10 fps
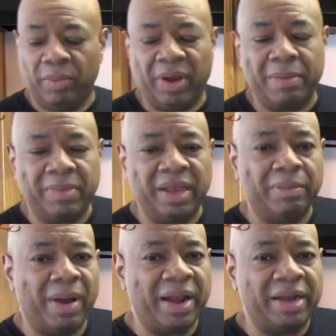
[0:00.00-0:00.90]
What I mean
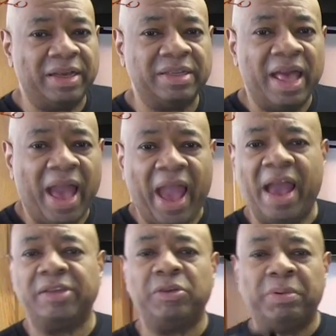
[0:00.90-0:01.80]
about it is,
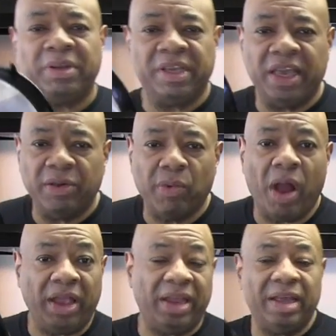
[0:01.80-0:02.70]
as you put the
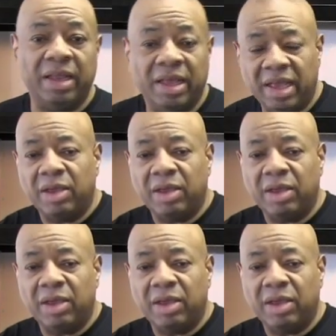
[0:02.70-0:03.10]
quinoa in it,